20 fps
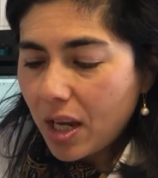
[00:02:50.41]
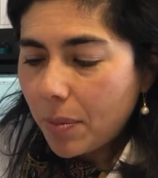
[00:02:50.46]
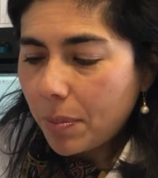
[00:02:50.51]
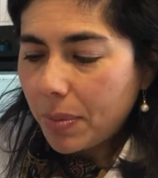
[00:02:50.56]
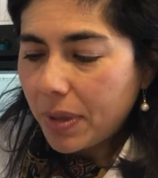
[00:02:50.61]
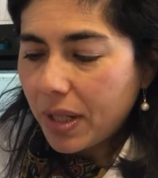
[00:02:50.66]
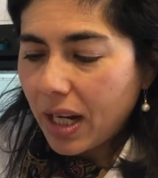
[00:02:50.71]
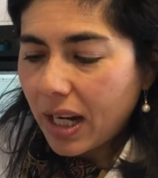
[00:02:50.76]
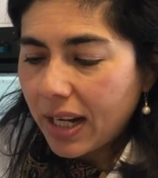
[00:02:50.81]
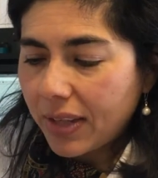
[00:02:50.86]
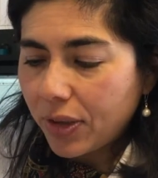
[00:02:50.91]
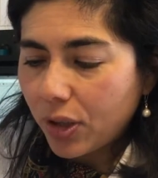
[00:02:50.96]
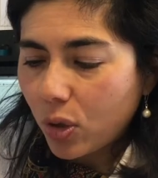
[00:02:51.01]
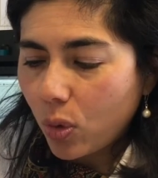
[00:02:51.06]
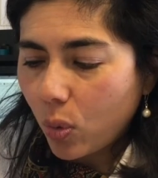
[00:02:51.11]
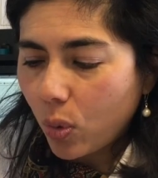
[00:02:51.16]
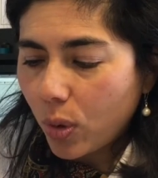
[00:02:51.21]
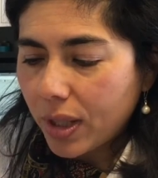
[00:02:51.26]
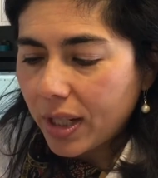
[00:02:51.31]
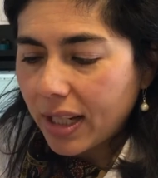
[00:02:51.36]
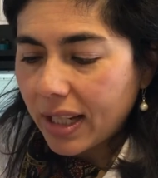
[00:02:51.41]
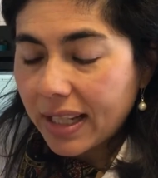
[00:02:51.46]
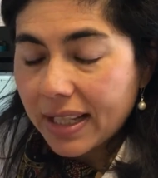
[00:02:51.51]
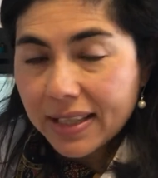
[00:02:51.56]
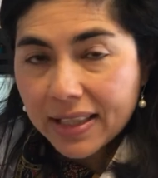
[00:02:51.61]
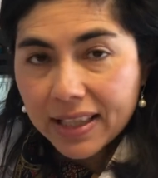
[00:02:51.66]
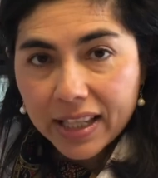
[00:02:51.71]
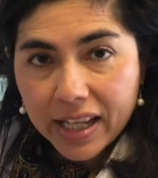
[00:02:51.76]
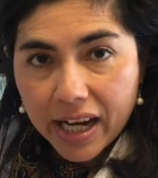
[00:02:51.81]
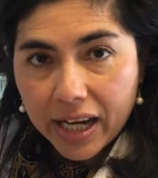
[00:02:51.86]
Behind the cornea
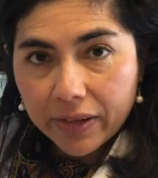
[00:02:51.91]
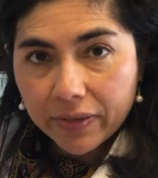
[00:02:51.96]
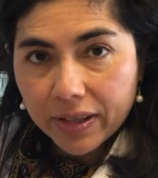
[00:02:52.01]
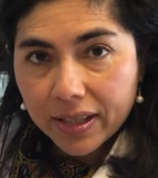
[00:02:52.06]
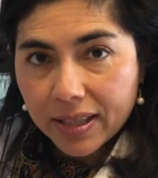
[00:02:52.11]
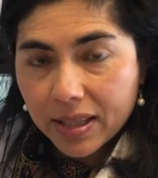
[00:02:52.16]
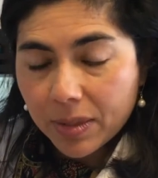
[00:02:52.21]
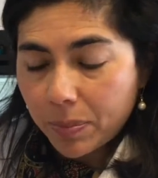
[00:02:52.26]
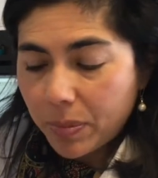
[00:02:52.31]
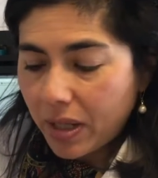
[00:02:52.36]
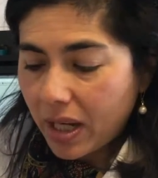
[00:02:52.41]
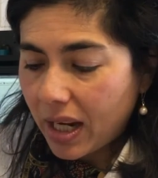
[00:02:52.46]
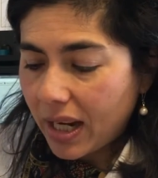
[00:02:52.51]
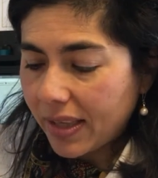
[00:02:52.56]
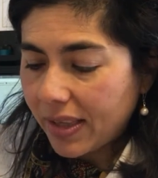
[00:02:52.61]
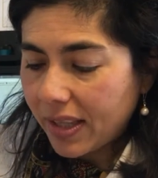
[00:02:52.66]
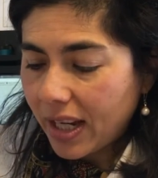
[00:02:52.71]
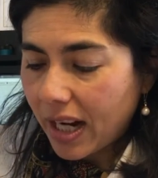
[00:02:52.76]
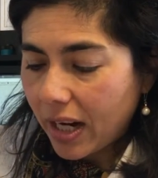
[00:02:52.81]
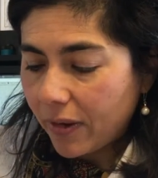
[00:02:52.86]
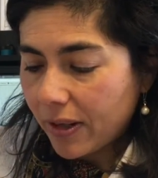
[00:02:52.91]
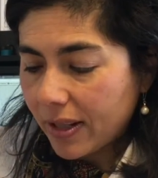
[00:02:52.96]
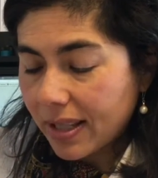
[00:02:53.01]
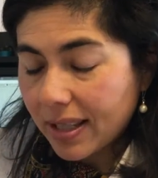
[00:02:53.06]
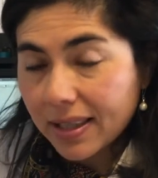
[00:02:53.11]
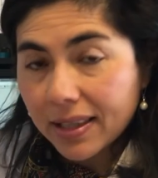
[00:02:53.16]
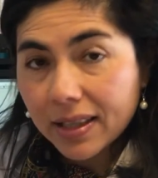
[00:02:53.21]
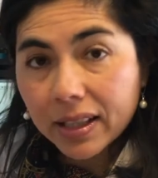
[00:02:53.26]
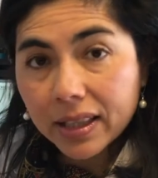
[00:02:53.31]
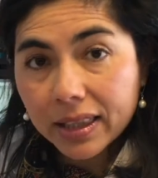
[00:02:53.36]
is the iris. Behind the iris
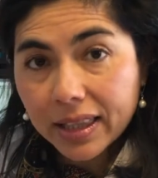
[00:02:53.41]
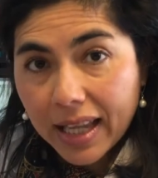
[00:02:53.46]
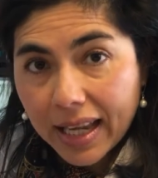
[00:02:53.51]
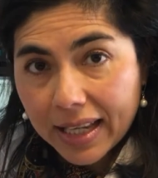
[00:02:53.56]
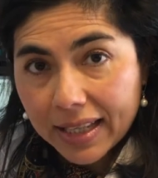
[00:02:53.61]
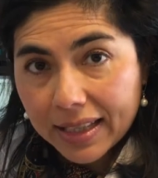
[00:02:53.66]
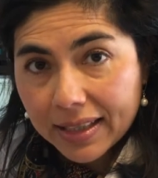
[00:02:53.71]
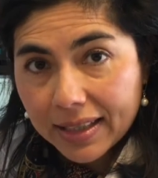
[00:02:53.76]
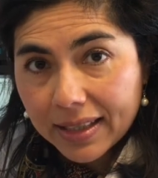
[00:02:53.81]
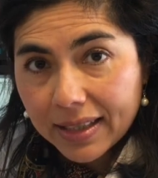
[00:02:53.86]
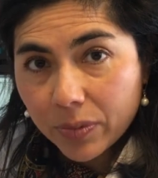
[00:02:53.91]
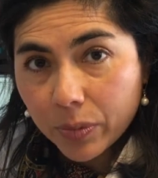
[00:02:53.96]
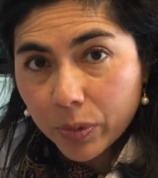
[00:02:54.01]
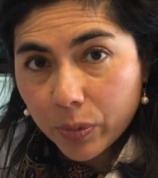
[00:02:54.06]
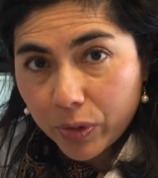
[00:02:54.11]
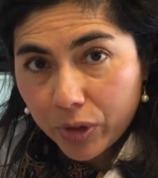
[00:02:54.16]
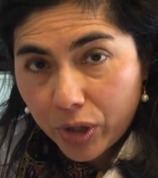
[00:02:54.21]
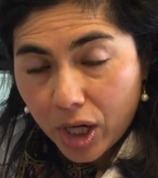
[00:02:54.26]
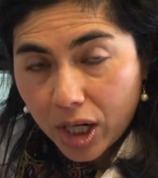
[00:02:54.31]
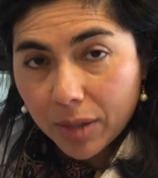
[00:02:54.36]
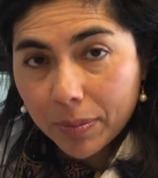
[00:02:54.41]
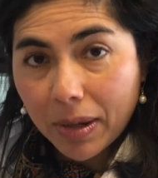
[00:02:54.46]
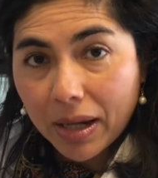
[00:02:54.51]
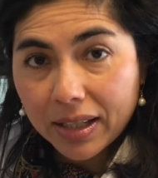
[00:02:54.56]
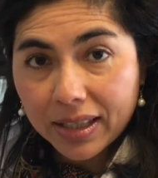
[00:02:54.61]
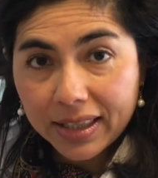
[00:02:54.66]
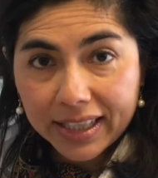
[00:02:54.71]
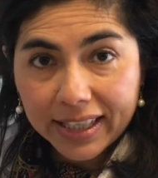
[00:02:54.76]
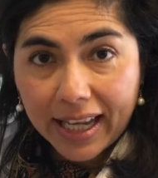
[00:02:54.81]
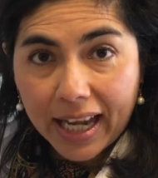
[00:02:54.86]
is the lens, which we talk about
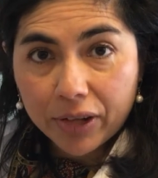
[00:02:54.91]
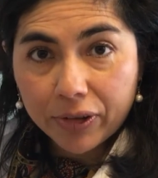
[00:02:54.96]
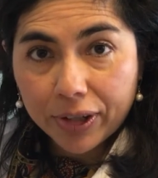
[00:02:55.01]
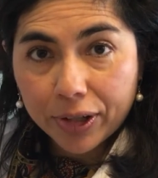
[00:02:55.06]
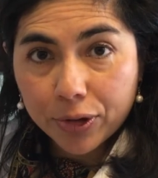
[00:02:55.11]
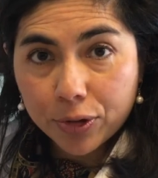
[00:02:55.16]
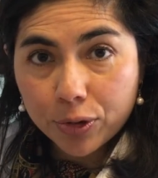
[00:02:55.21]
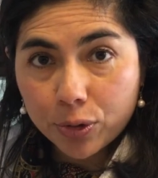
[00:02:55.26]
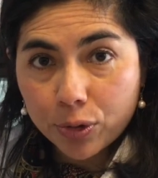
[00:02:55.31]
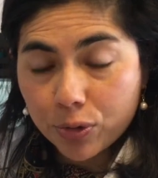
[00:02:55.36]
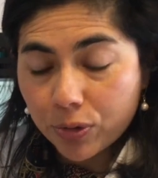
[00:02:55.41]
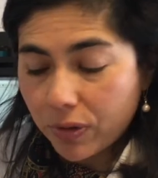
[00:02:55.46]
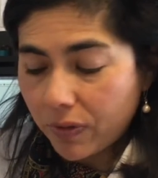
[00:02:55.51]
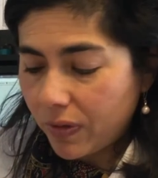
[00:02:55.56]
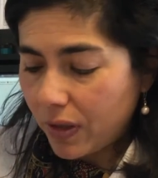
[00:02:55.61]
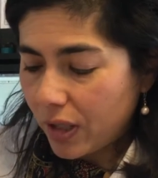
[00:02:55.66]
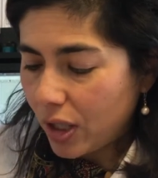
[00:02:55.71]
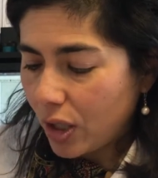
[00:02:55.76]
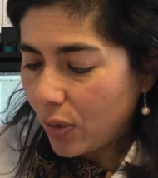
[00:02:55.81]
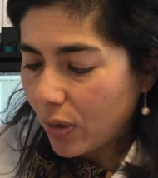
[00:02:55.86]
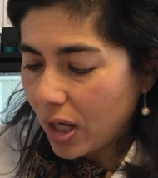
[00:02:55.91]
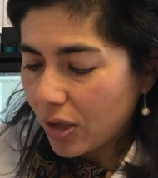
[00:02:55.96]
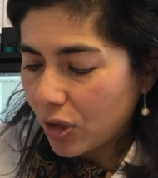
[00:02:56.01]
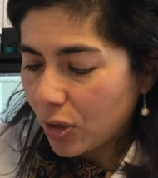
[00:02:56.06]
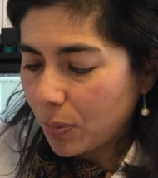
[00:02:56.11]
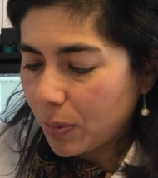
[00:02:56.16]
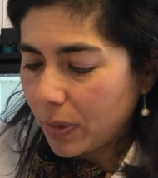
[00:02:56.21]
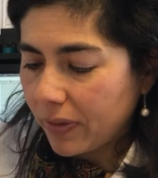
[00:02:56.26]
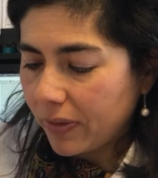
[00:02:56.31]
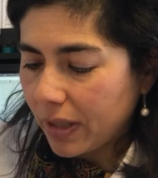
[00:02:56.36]
in the cataract surgery video, and I'll
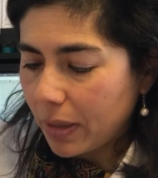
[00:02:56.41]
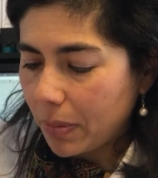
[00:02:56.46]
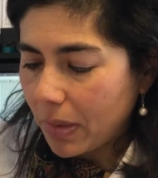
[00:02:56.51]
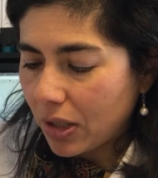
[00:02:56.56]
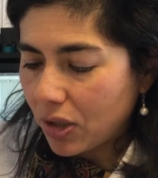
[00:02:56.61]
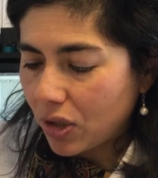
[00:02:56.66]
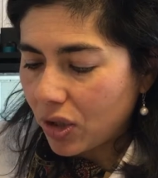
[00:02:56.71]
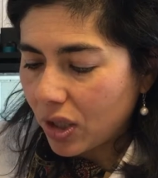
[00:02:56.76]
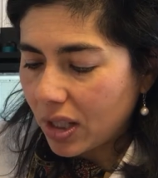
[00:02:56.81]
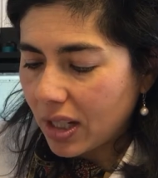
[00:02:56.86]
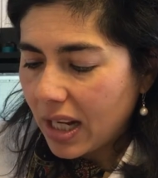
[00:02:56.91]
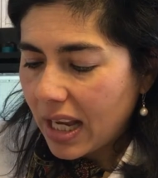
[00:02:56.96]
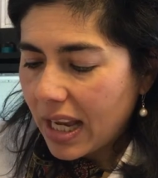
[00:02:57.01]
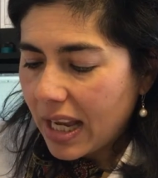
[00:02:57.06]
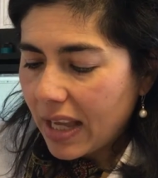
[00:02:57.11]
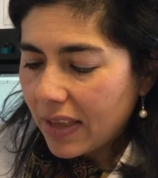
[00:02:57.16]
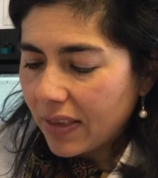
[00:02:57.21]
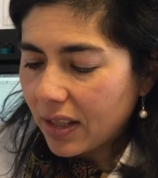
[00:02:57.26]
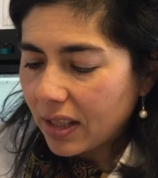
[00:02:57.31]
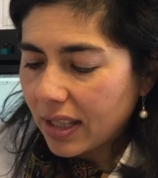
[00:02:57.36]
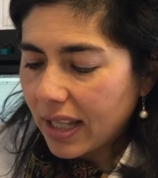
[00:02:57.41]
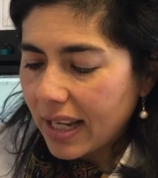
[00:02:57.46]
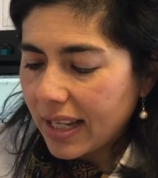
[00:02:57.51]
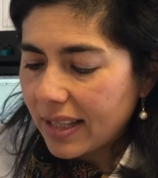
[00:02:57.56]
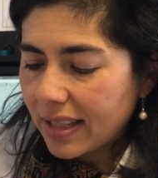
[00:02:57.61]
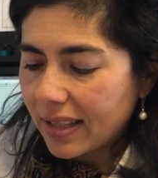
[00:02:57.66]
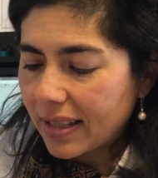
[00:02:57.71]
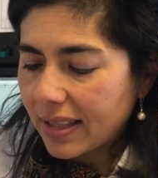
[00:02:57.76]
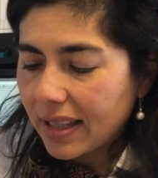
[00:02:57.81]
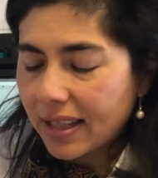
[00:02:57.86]
just briefly mention the
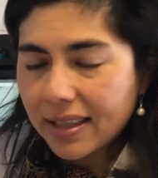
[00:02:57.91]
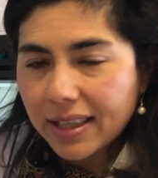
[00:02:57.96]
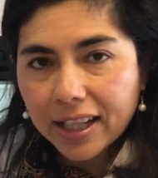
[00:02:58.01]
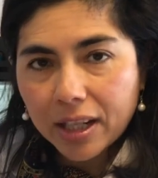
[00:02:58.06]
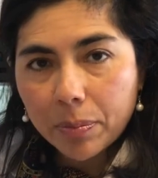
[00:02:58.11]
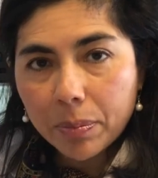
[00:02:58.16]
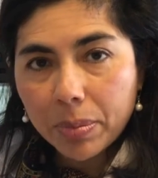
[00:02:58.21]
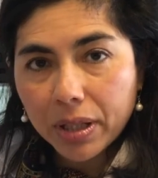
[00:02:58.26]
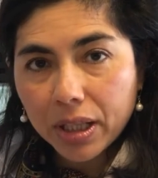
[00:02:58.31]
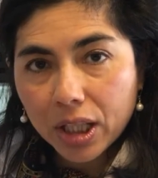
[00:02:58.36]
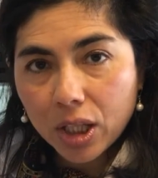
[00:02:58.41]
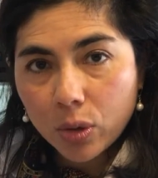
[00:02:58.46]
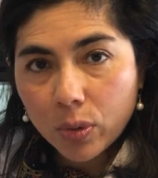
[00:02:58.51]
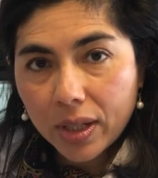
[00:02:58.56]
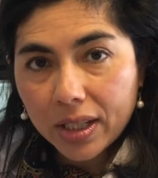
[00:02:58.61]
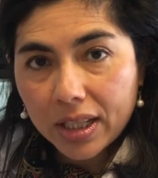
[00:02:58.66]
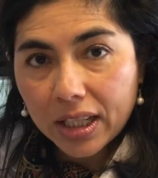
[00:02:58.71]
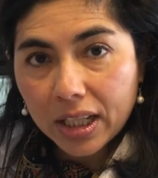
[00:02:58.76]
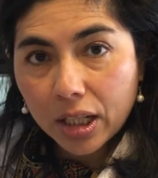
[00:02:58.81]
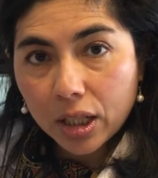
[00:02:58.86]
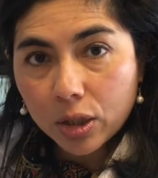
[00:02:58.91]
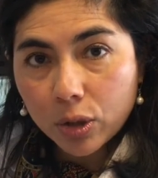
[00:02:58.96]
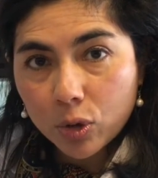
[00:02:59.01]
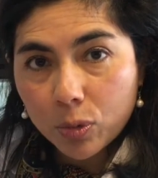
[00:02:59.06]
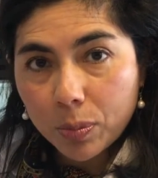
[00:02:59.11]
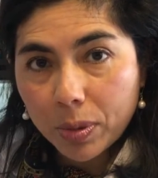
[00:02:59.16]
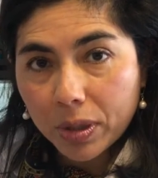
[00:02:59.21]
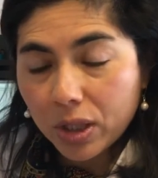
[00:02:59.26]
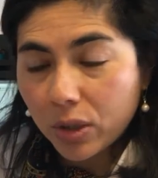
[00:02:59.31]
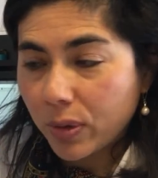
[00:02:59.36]
lens is like a pillow in an
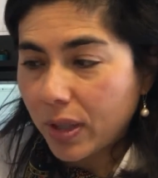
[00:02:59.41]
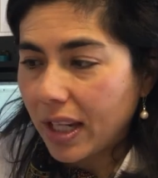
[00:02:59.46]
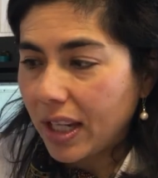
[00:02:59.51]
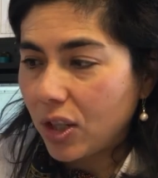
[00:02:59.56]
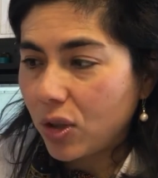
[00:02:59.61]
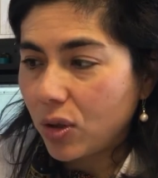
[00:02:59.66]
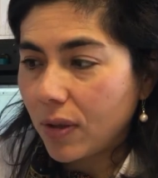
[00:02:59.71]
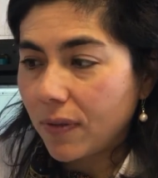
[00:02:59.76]
enclosed pillowcase.